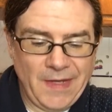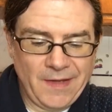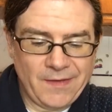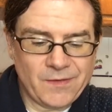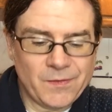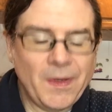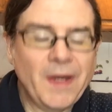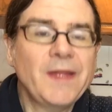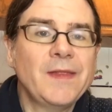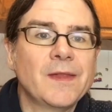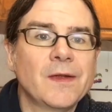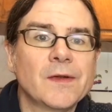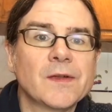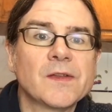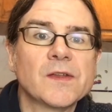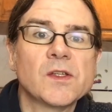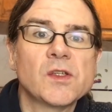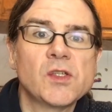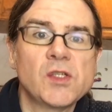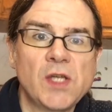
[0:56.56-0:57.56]
That's right, there
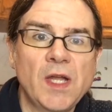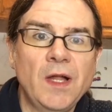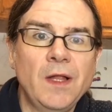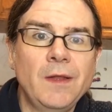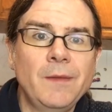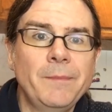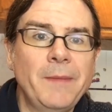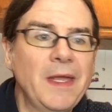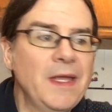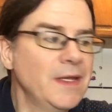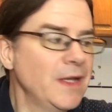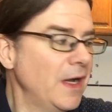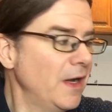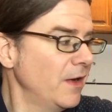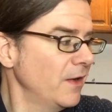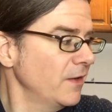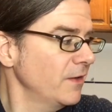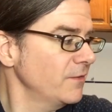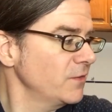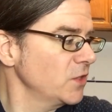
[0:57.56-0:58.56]
is a shell made
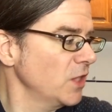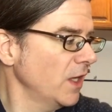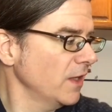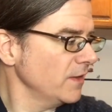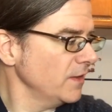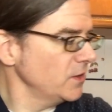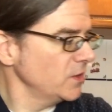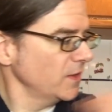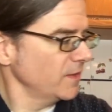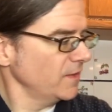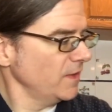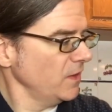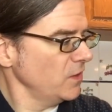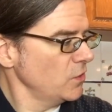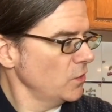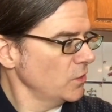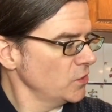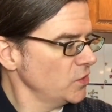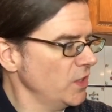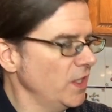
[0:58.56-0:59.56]
out of chocolate, just like
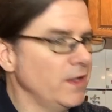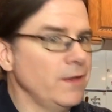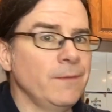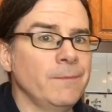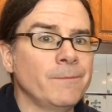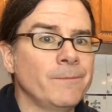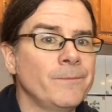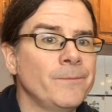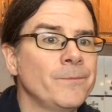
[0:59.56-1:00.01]
your shell.